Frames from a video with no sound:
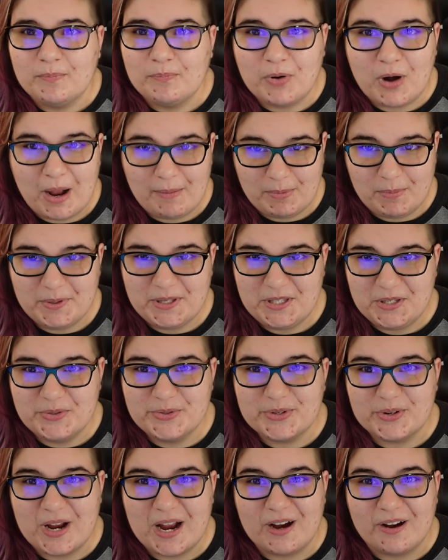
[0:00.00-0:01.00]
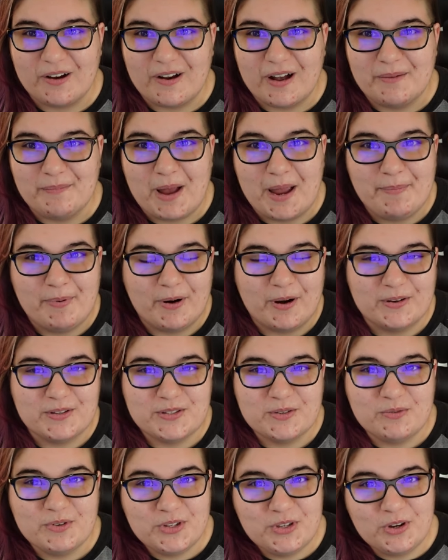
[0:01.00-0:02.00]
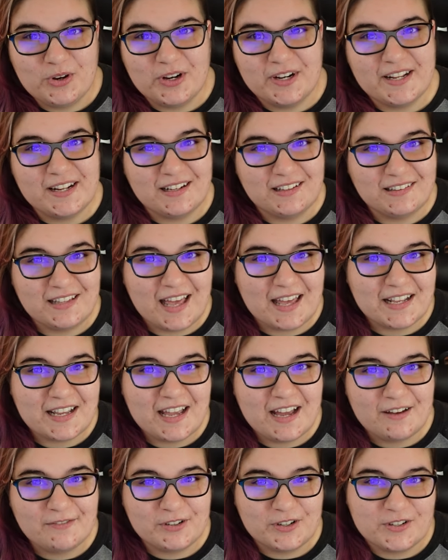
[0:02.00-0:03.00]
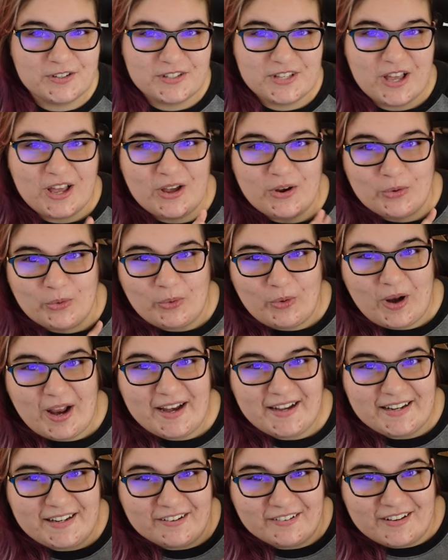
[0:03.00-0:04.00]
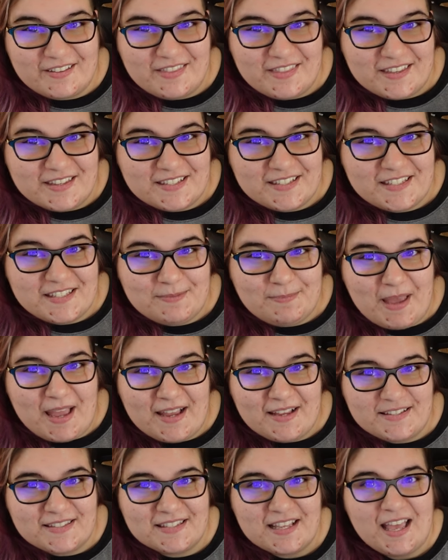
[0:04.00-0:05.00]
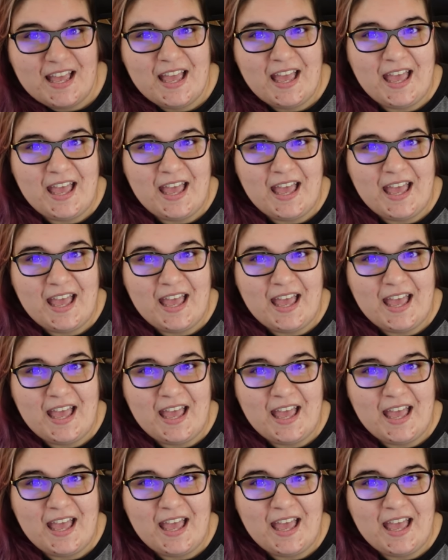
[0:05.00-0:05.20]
Probably user error on my part. So you're gonna get a lot of covers right here in this space.